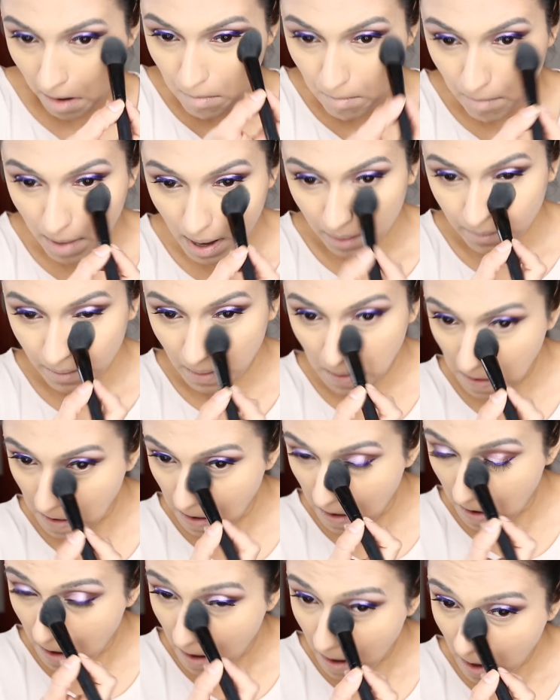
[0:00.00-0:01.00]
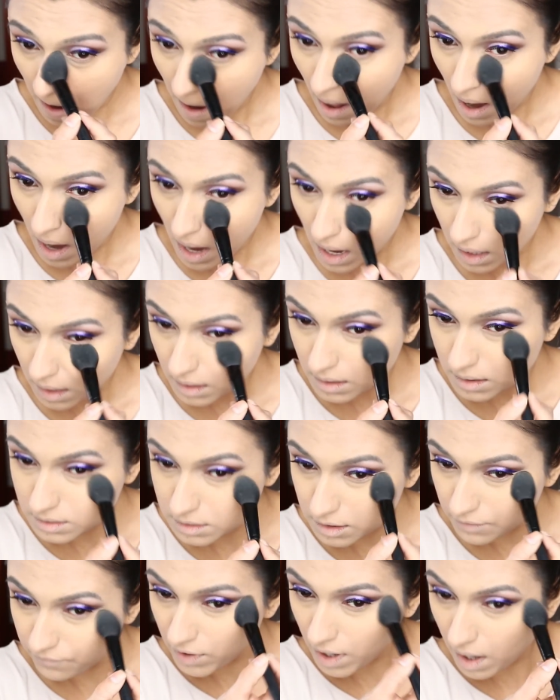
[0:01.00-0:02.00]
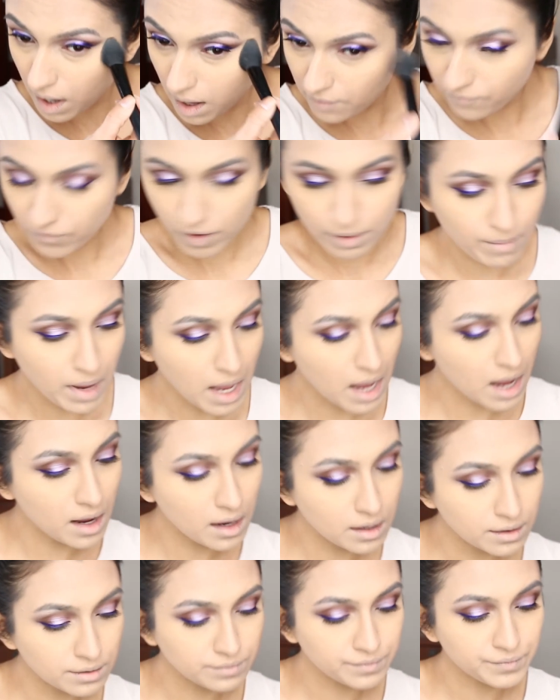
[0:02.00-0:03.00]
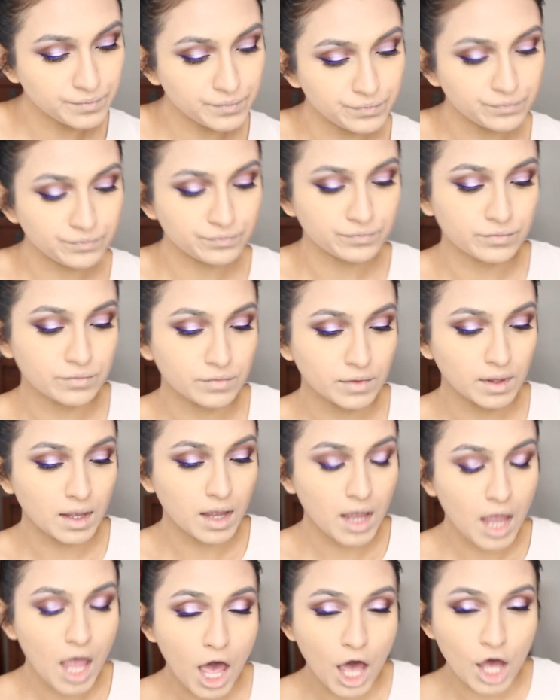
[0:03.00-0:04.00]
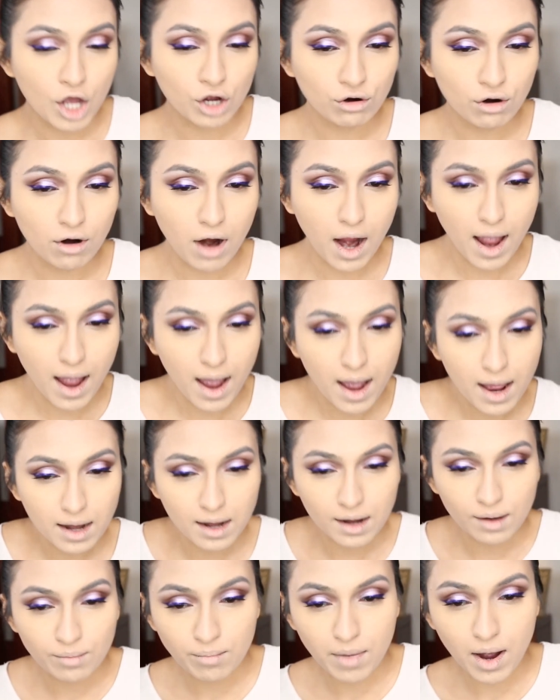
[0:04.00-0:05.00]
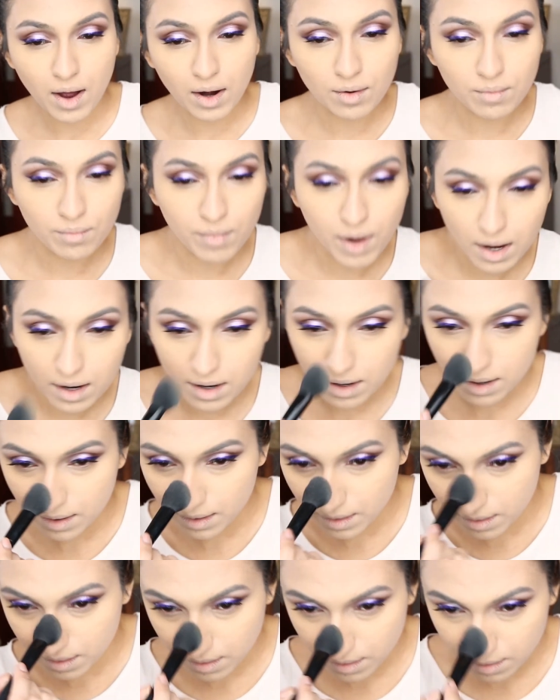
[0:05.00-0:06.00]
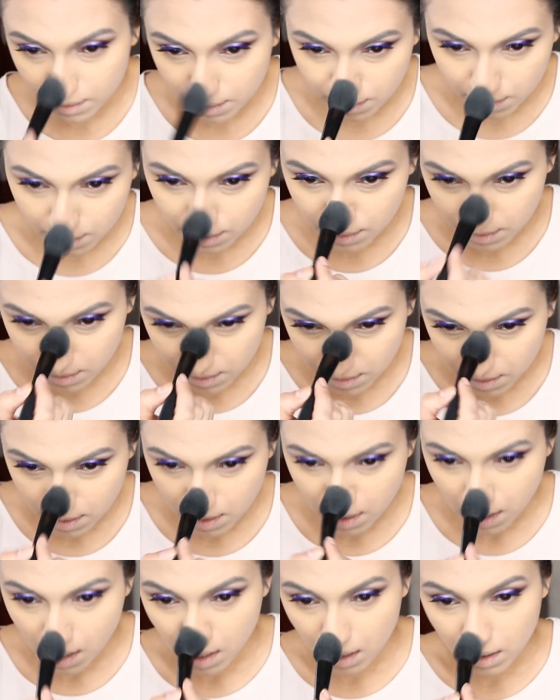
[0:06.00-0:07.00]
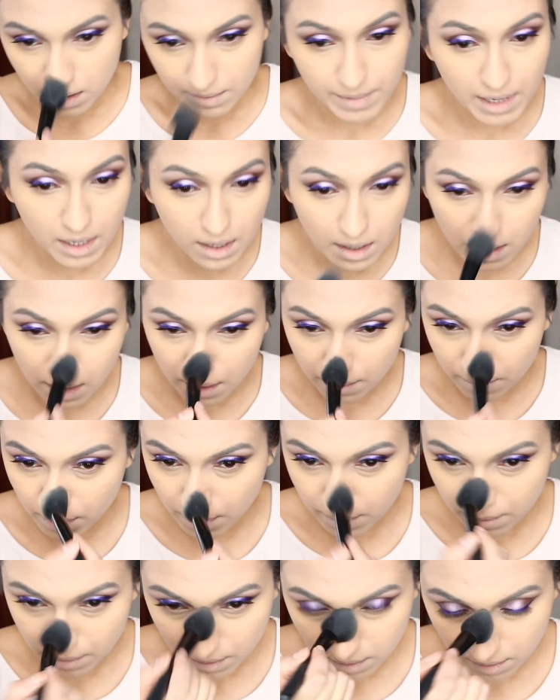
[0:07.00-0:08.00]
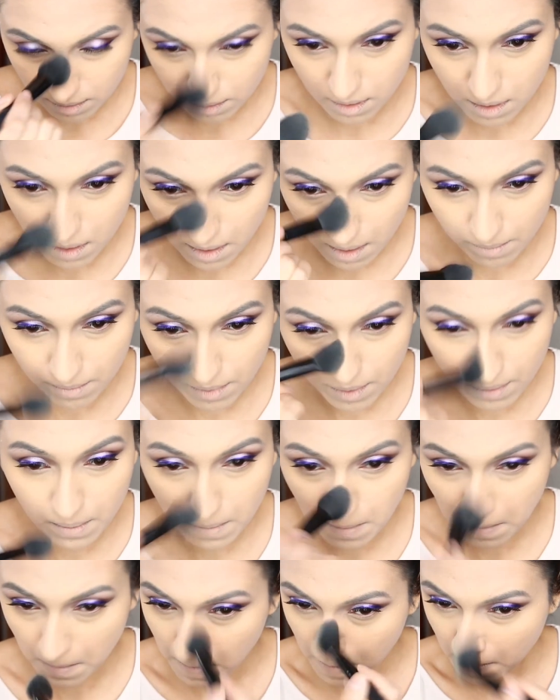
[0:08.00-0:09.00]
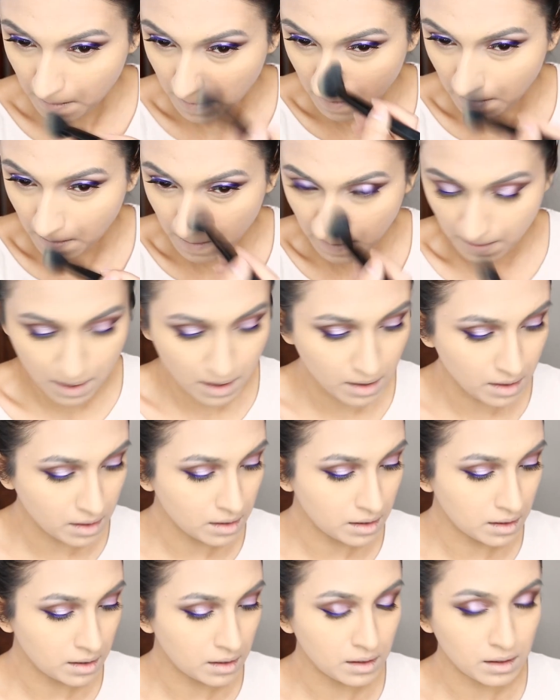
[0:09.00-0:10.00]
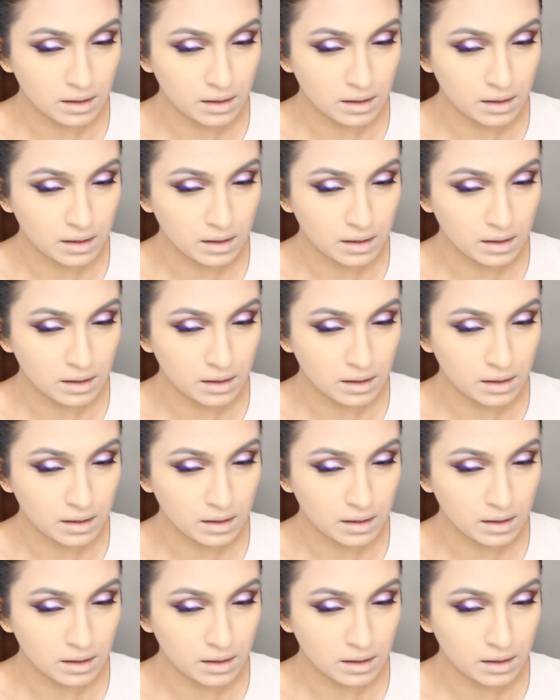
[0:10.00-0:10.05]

Anyways, I'm taking that bright yellow shade and setting under my eyes, the center of my face, basically where I applied that brightener.